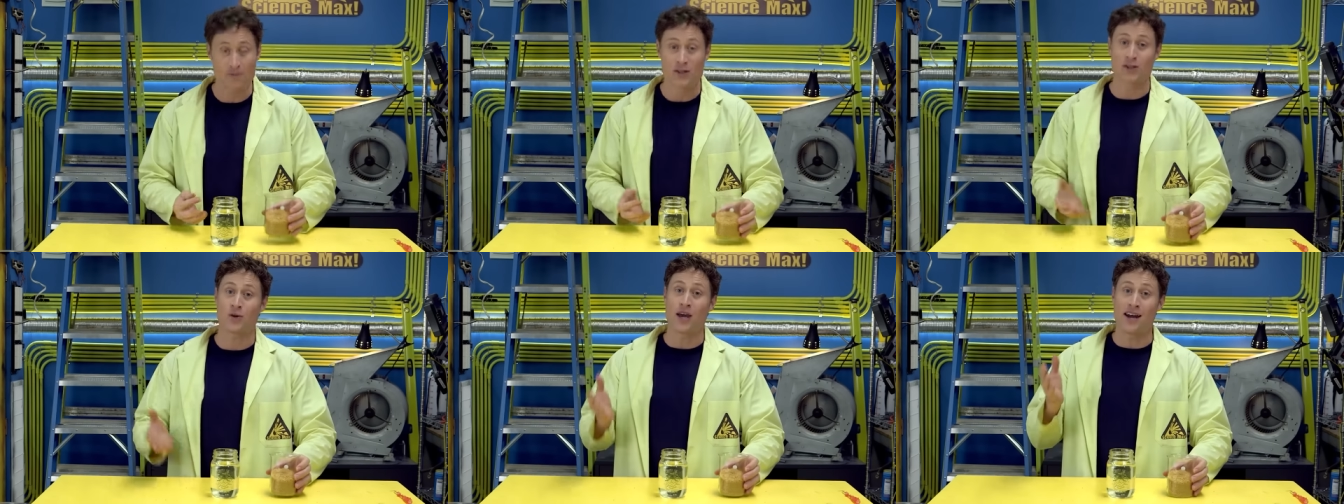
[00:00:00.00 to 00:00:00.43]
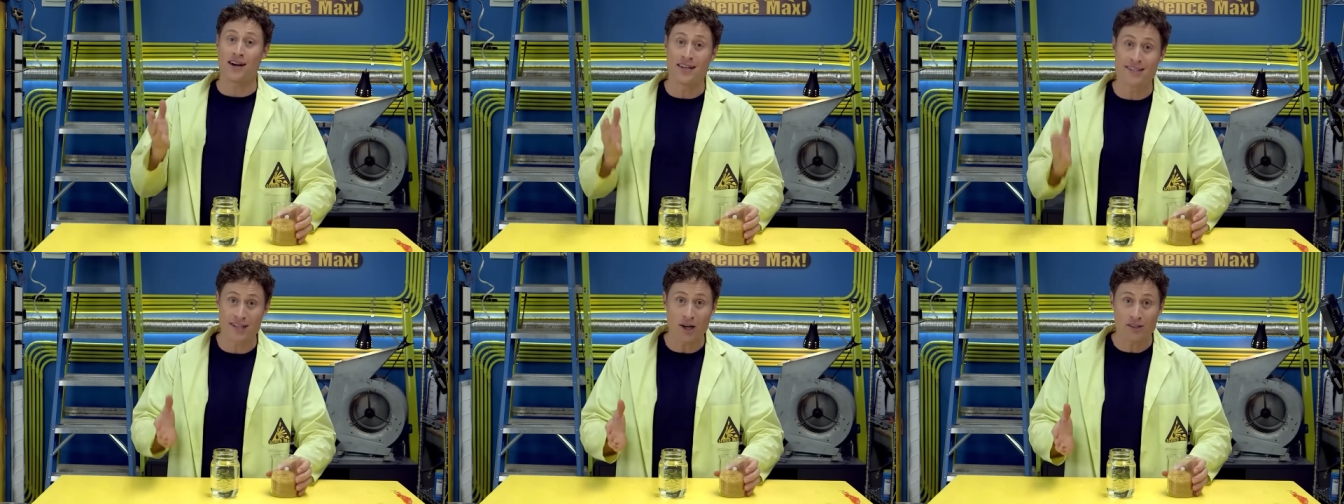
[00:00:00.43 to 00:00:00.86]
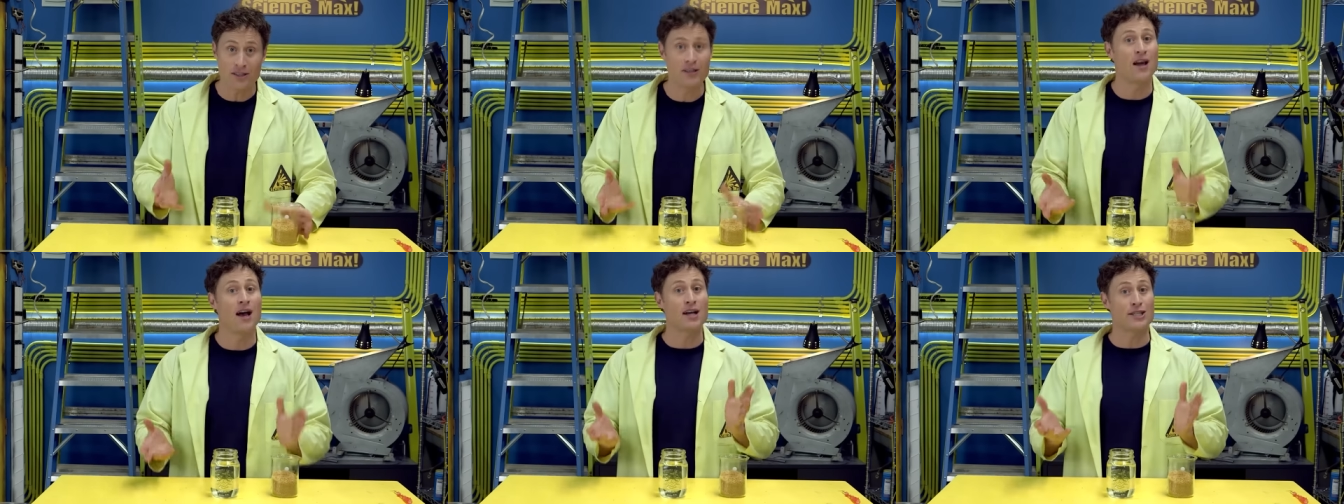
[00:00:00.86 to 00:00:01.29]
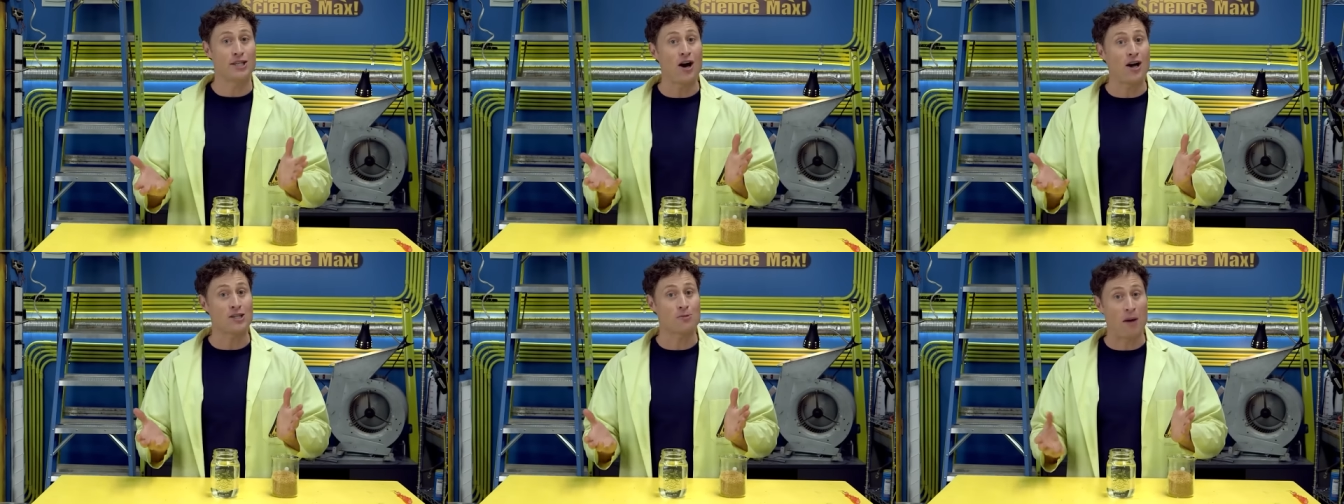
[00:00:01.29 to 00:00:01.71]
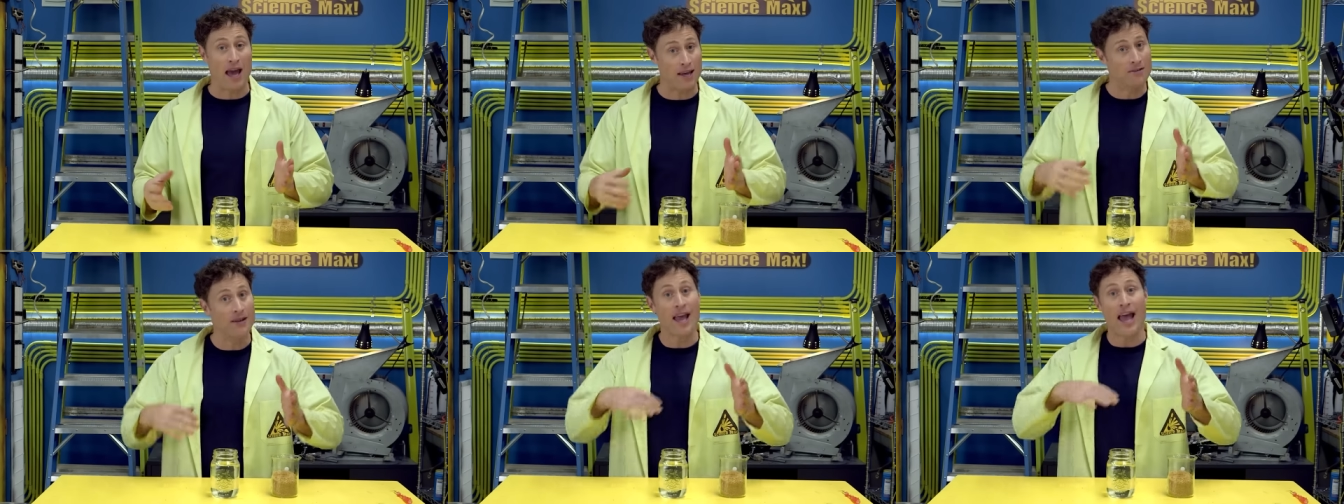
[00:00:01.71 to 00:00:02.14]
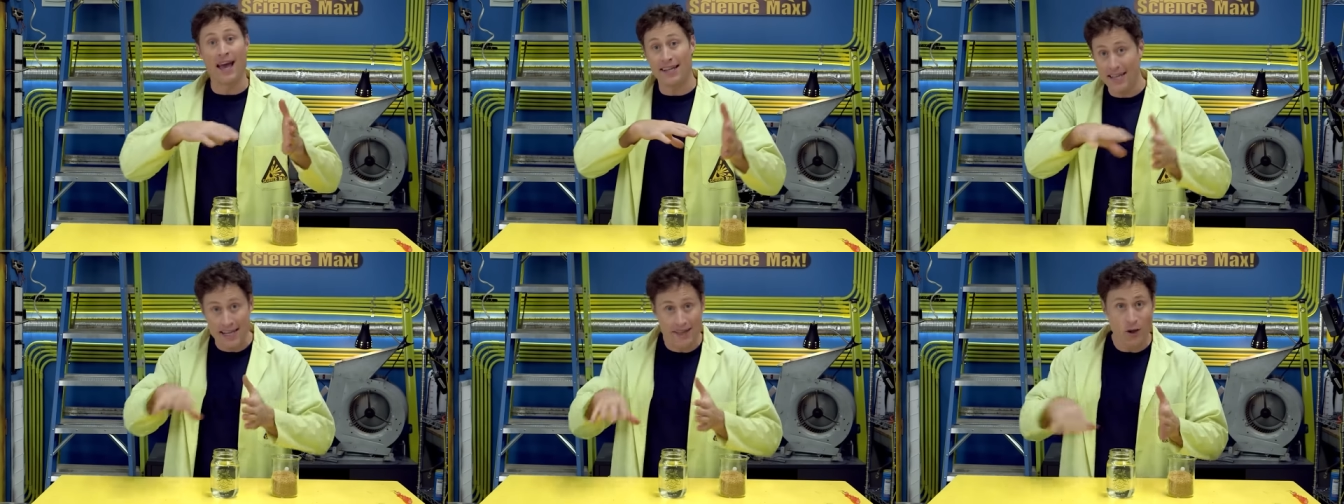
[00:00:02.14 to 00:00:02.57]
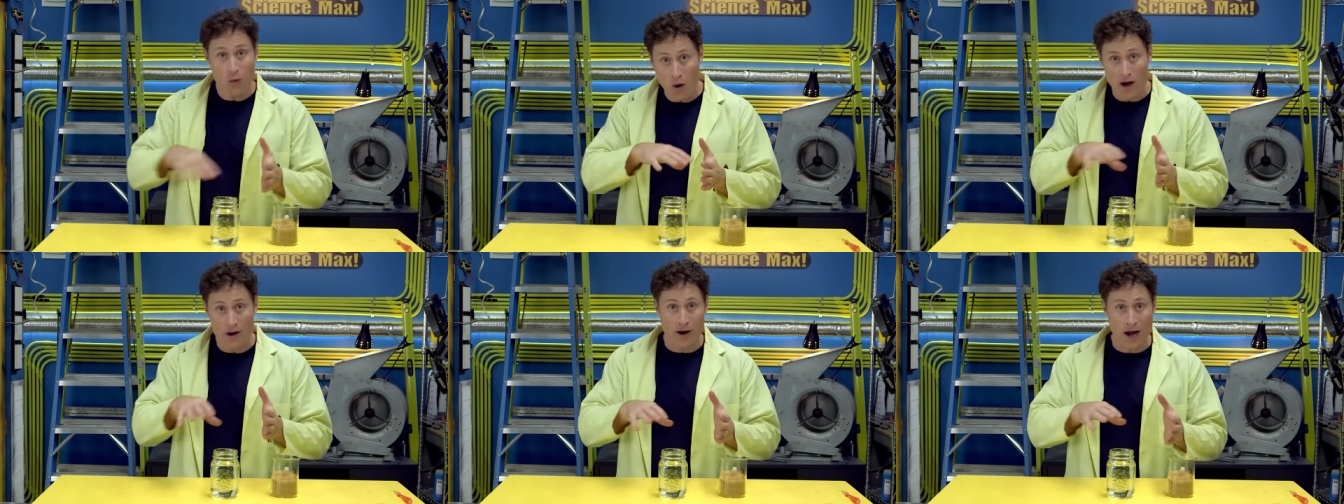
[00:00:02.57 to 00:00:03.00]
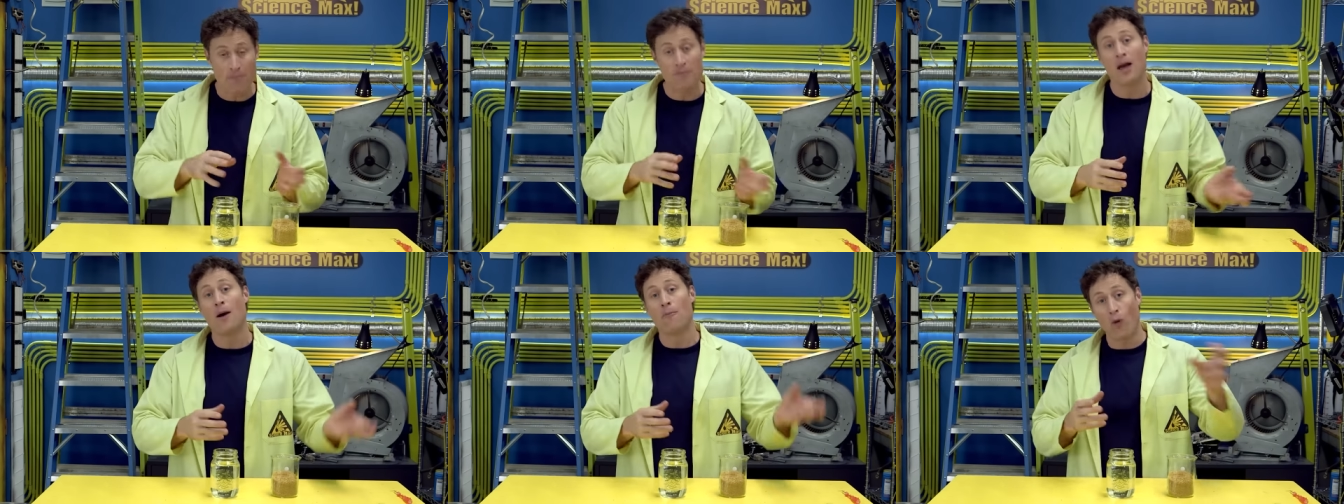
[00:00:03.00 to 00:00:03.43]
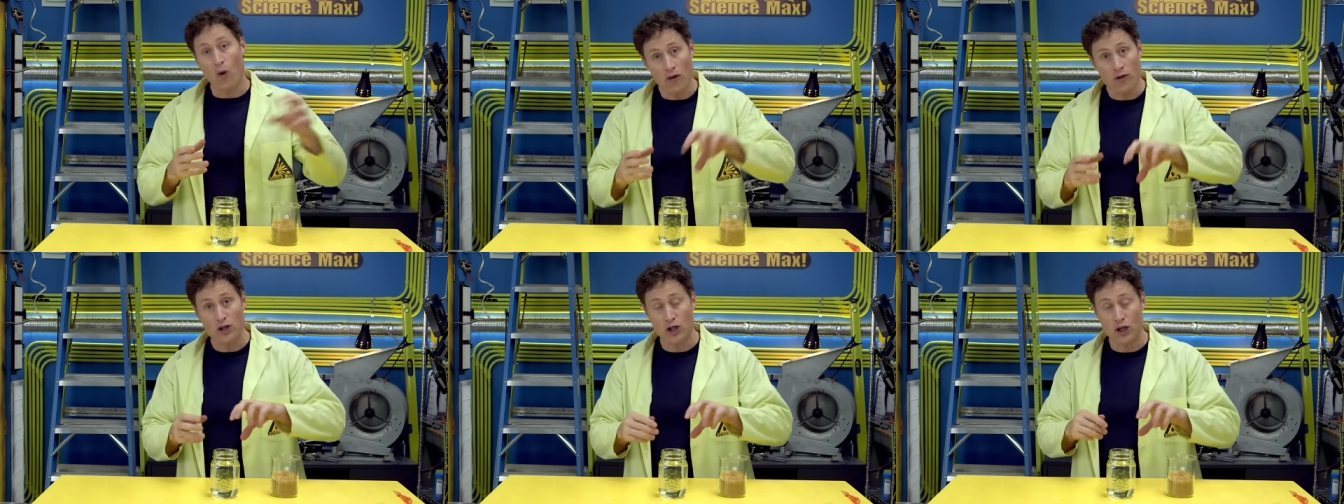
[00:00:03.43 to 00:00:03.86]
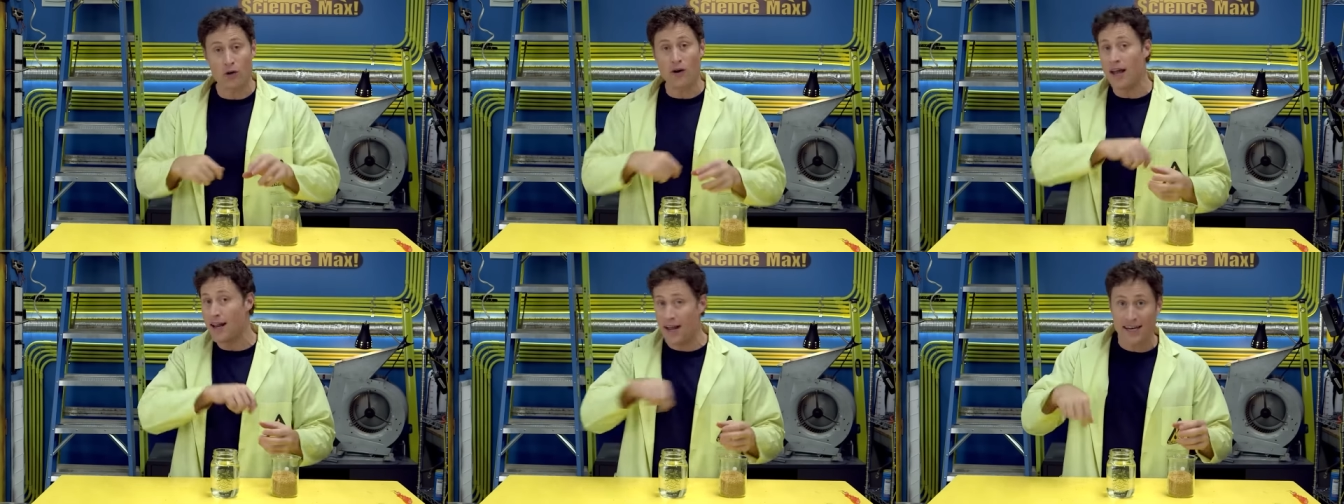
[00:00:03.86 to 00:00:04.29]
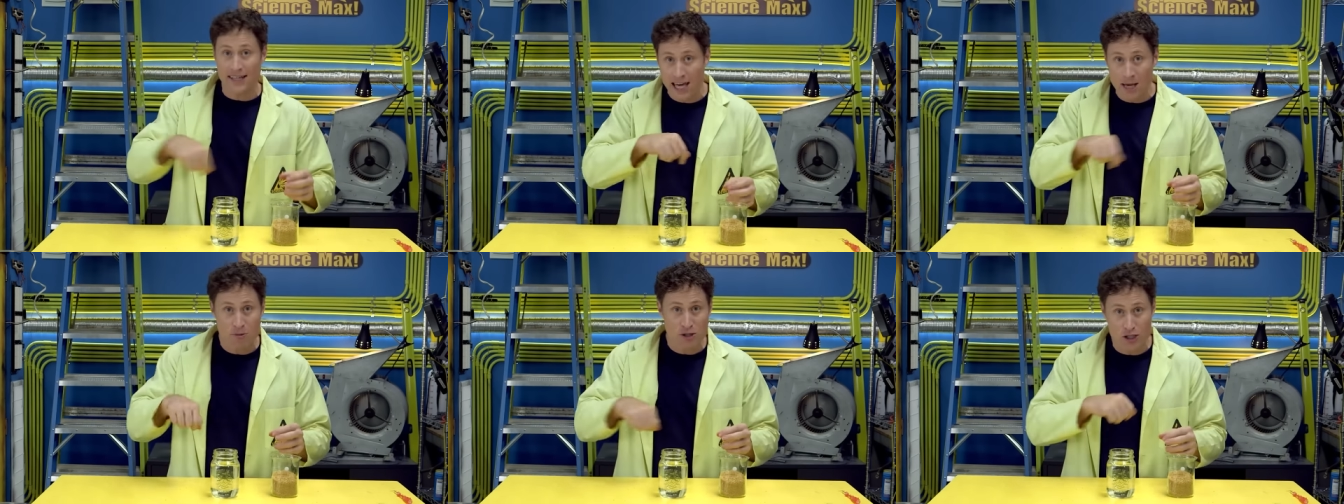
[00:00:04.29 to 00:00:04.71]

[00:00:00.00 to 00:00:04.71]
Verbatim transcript: So get an adult, a saucepan, and heat the water up, pour the sugar in, and keep